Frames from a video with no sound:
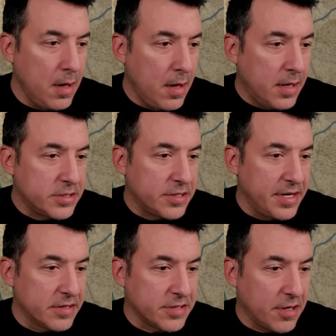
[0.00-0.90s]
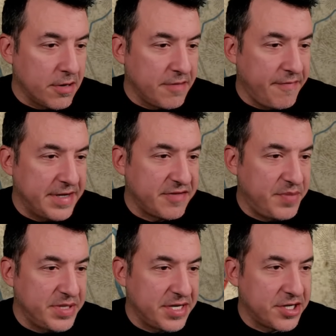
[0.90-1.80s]
So here's our defensive
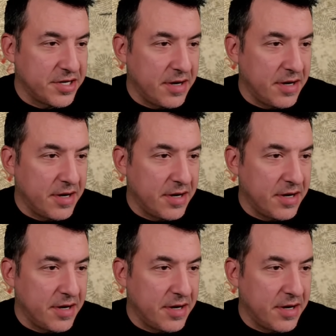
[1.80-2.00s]
position.